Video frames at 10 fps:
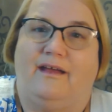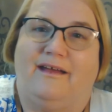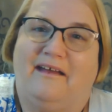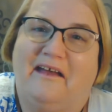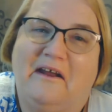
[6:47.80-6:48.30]

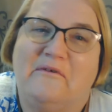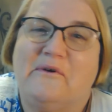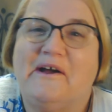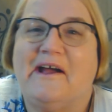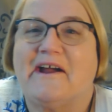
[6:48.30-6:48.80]

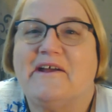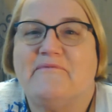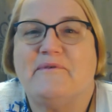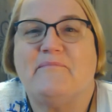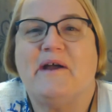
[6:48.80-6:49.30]
anyway, I can
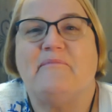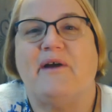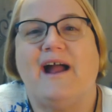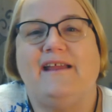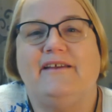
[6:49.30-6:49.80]
remember
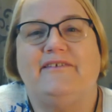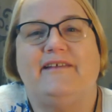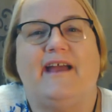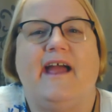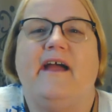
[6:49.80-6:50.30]
I used
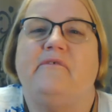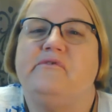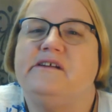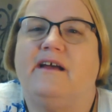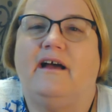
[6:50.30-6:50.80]
to,
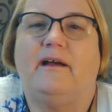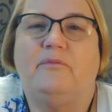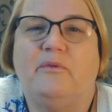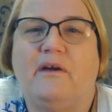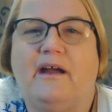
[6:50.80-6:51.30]
every
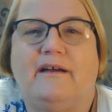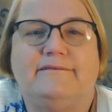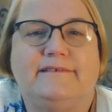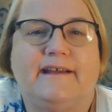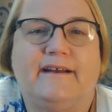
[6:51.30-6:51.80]
time
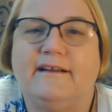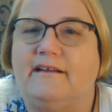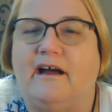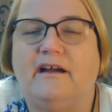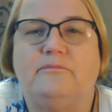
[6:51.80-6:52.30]
around 10
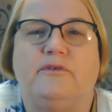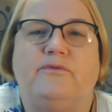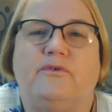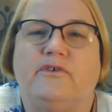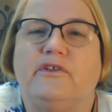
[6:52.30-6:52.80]
o'clock,
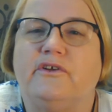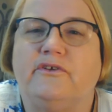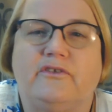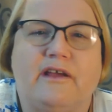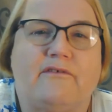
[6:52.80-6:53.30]
before the
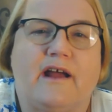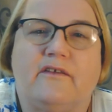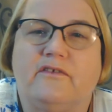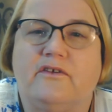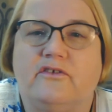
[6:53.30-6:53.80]
news, right
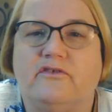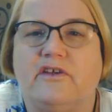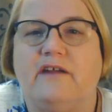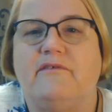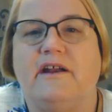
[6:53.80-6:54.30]
as the news was
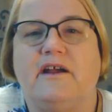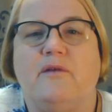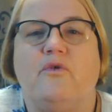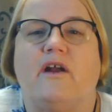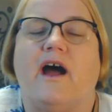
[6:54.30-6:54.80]
getting ready to
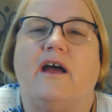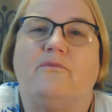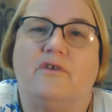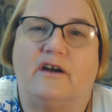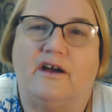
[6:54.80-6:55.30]
come on,
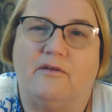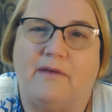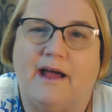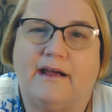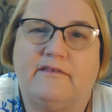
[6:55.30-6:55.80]
I'd want to go
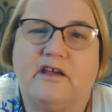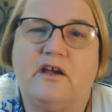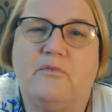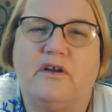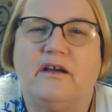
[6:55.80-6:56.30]
back. I'd say,
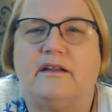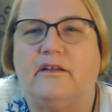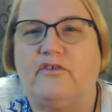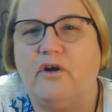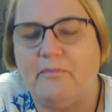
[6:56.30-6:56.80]
"Come on, hon,
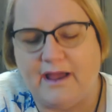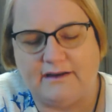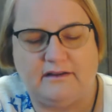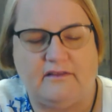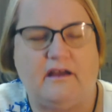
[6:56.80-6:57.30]
let's go
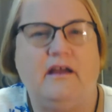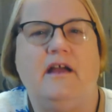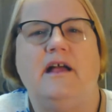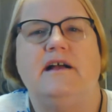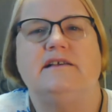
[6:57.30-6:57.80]
back to
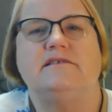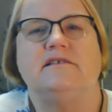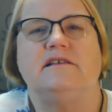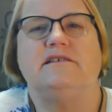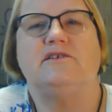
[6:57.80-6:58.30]

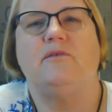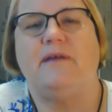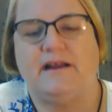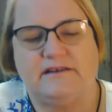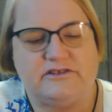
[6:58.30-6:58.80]
let's go
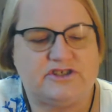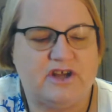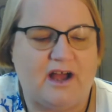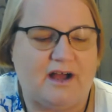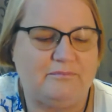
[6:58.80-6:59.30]
back to the
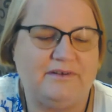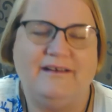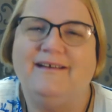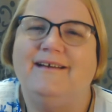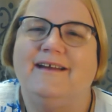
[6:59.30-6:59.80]
shop.
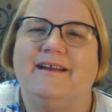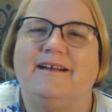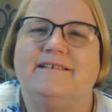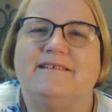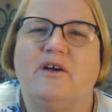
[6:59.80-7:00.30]

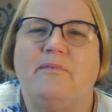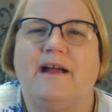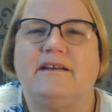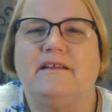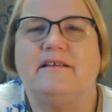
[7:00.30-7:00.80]
Let's go
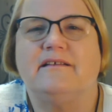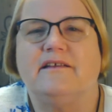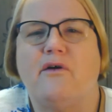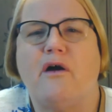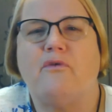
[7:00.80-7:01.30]
back to our